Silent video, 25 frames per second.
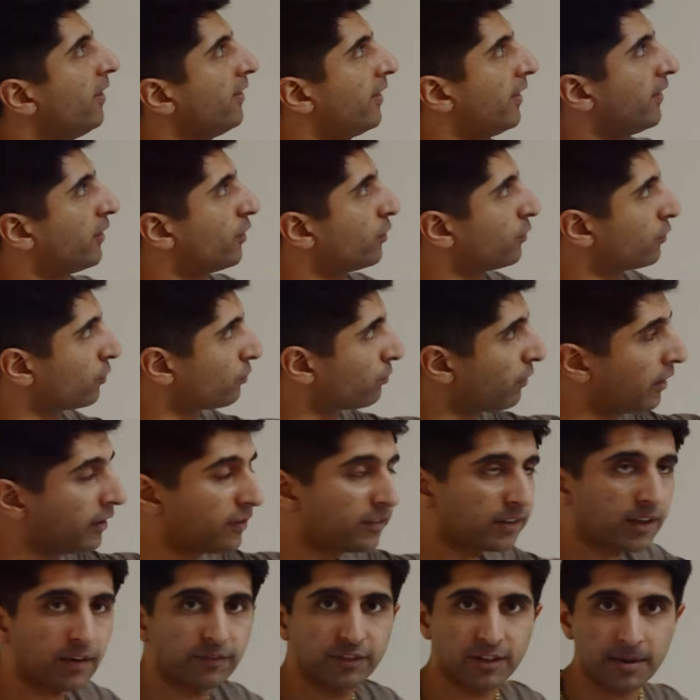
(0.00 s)
Then there is a
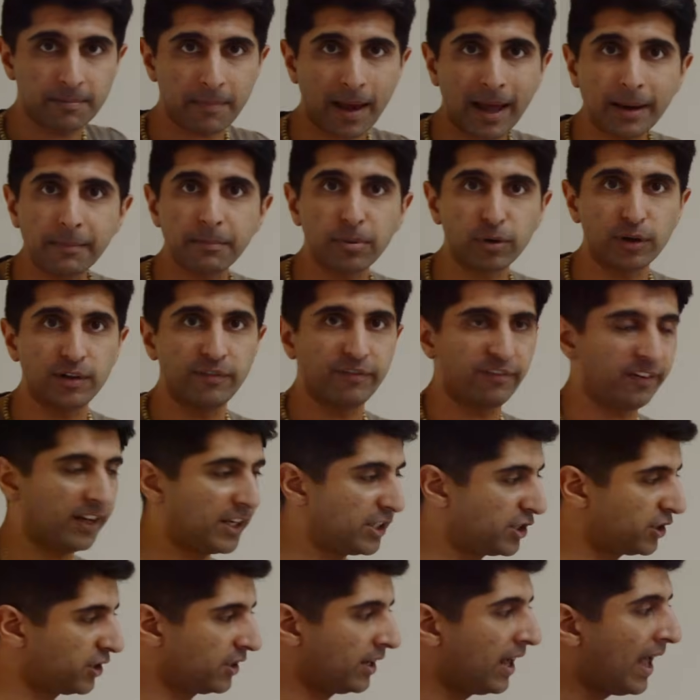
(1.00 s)
risk of demand pull
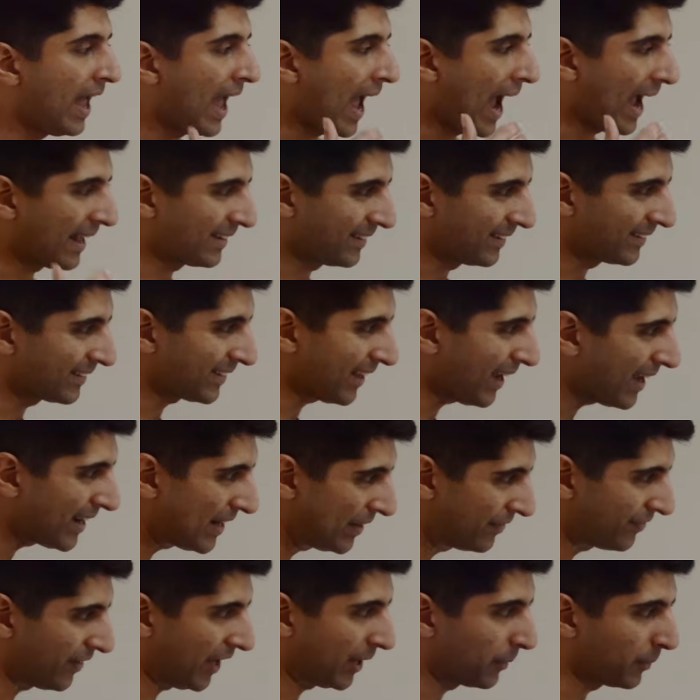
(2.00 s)
inflation as a
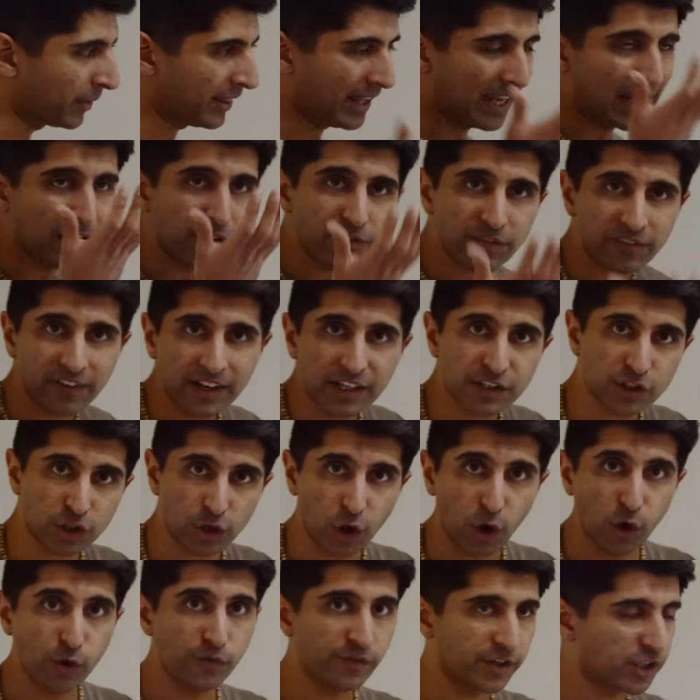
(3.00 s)
side effect, with
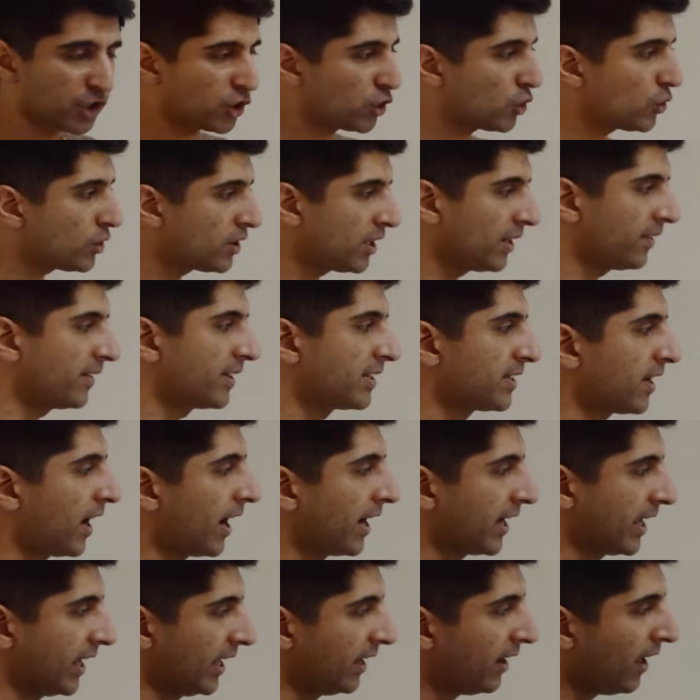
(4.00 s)
inflation overshooting the
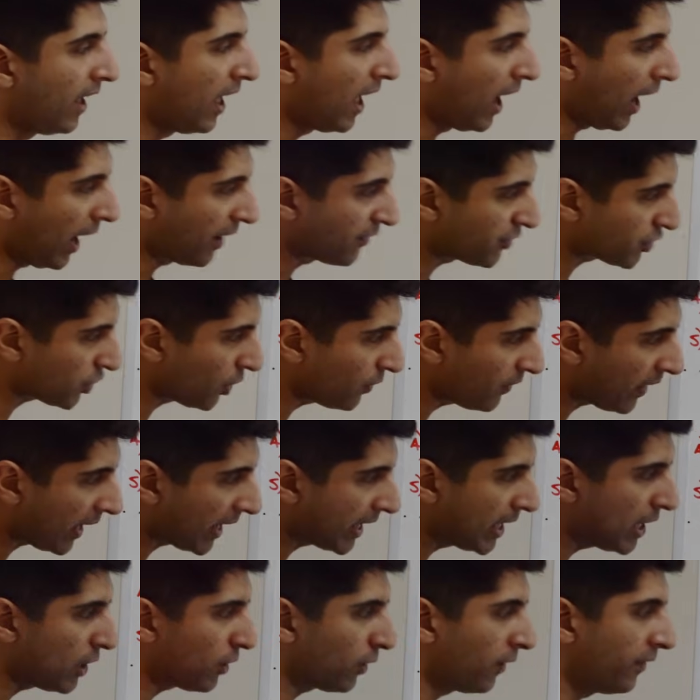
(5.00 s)
target. I've shown
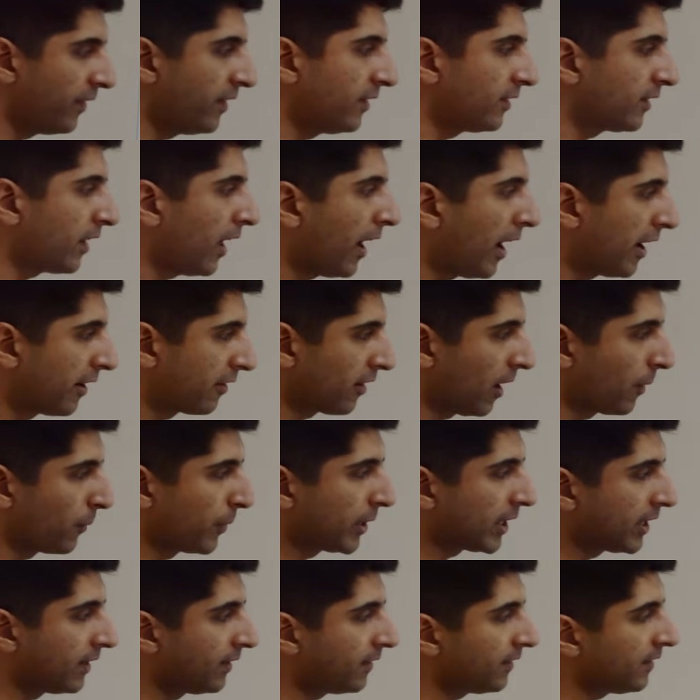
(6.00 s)
that here on this diagram.
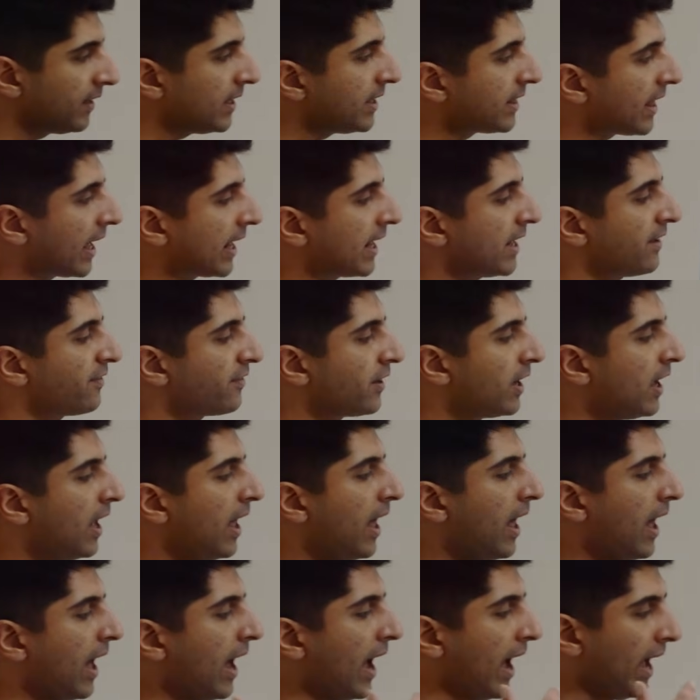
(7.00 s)
We can see that if
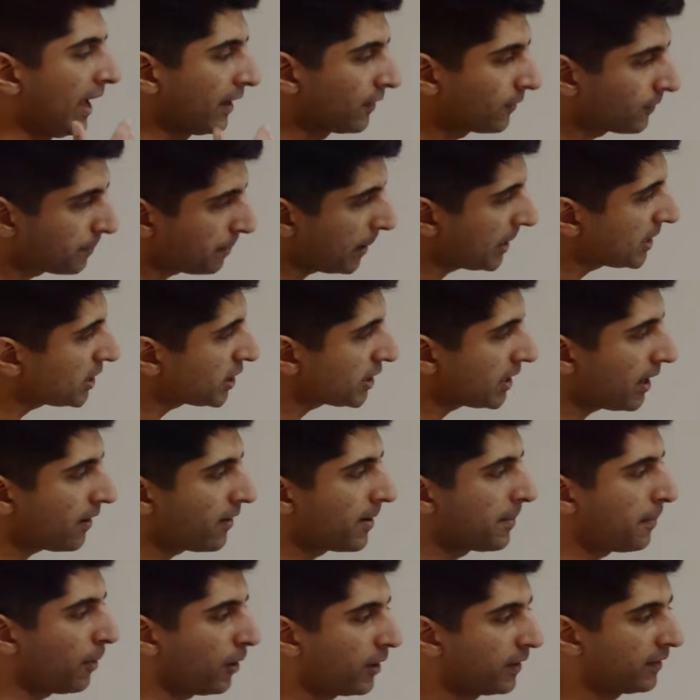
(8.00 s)
uh,
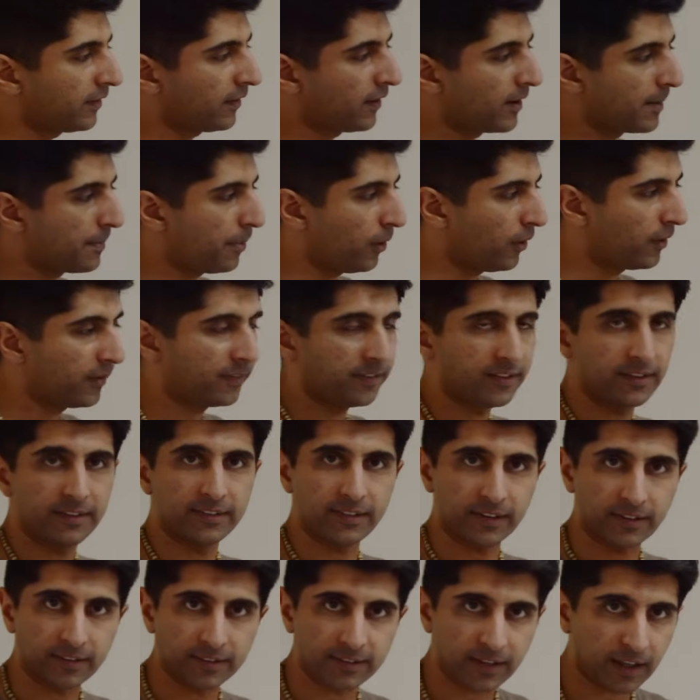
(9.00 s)
expansionary monetary policy
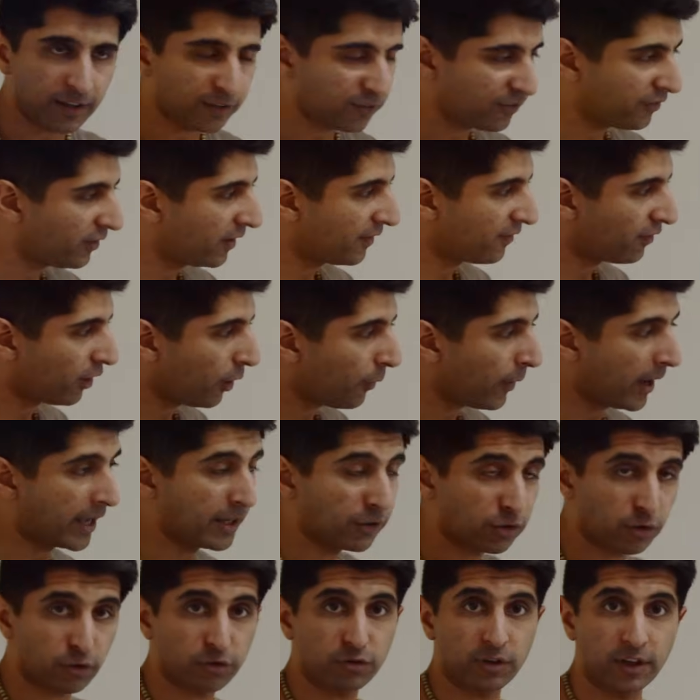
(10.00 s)
is successful, if lower
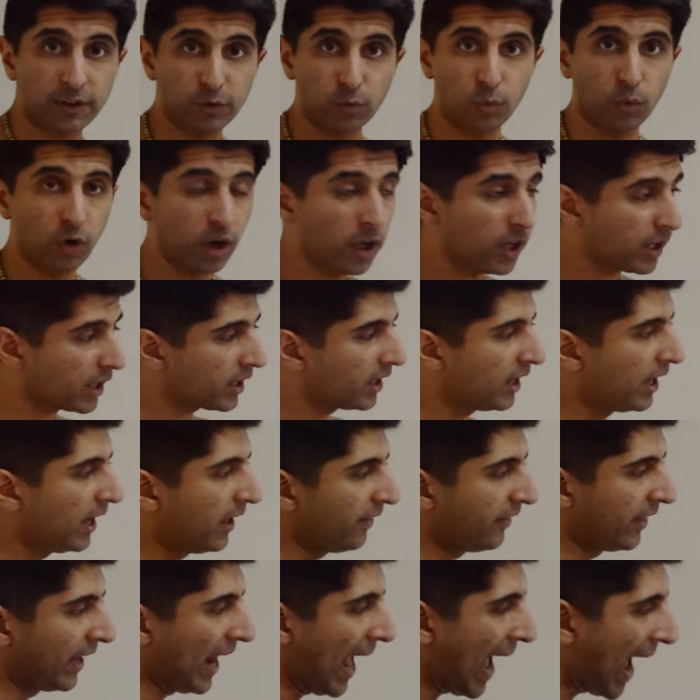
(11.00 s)
interest rates work,
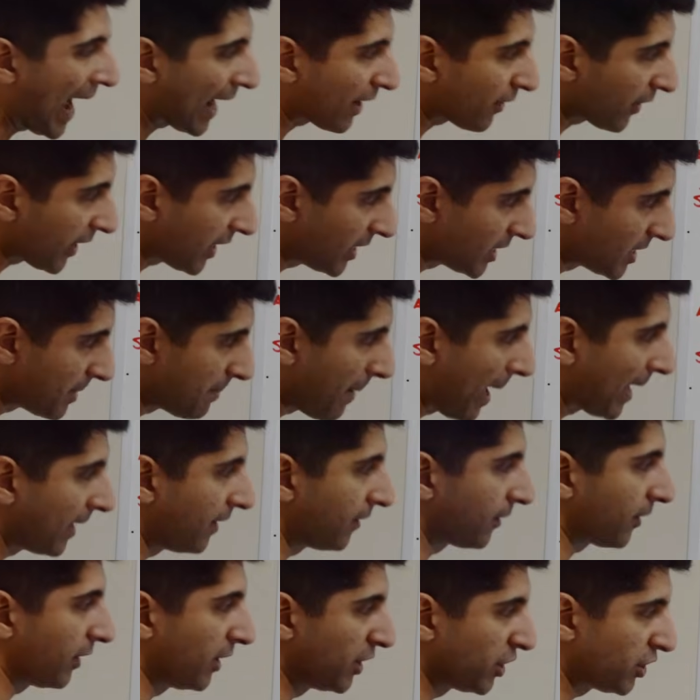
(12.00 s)
then aggregate
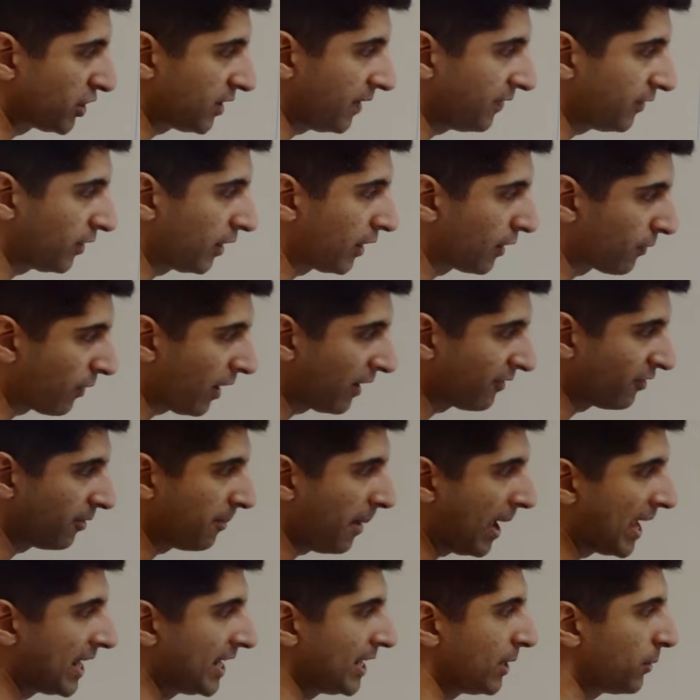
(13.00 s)
demand is going to shift to the right
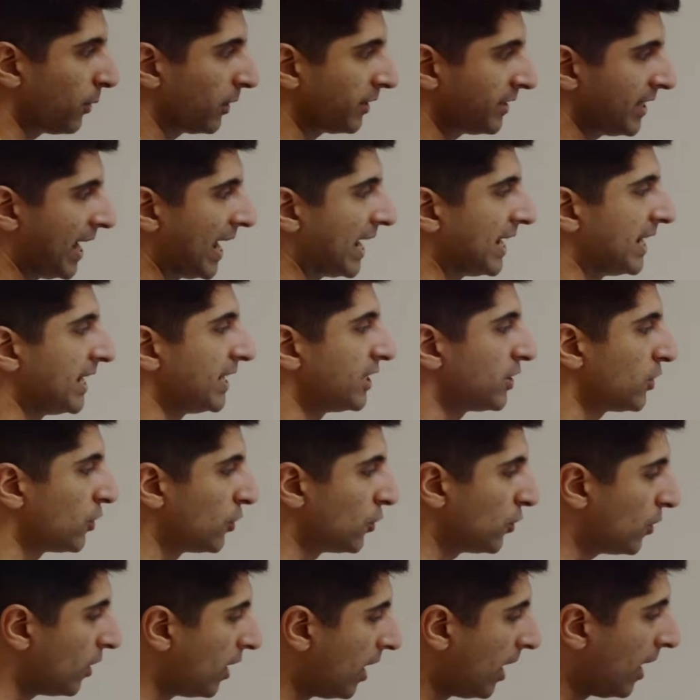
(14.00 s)
from eighty-one to
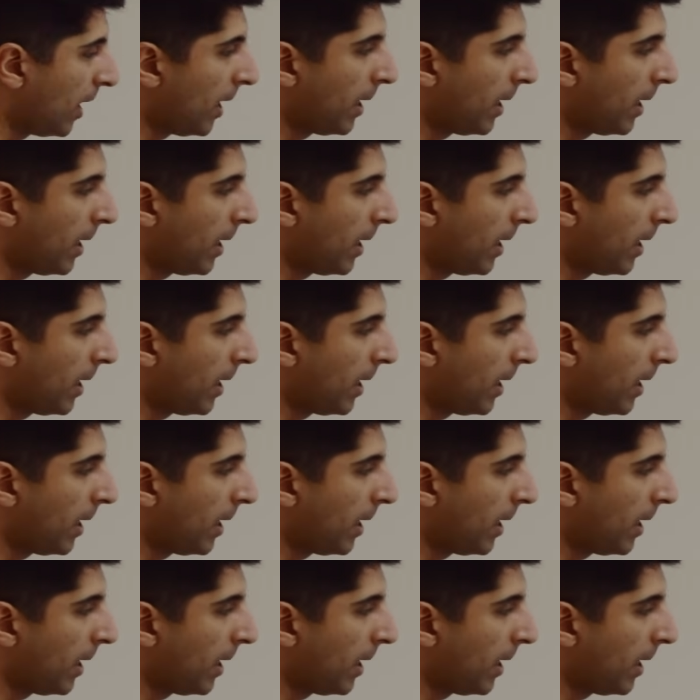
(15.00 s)
eighty-two.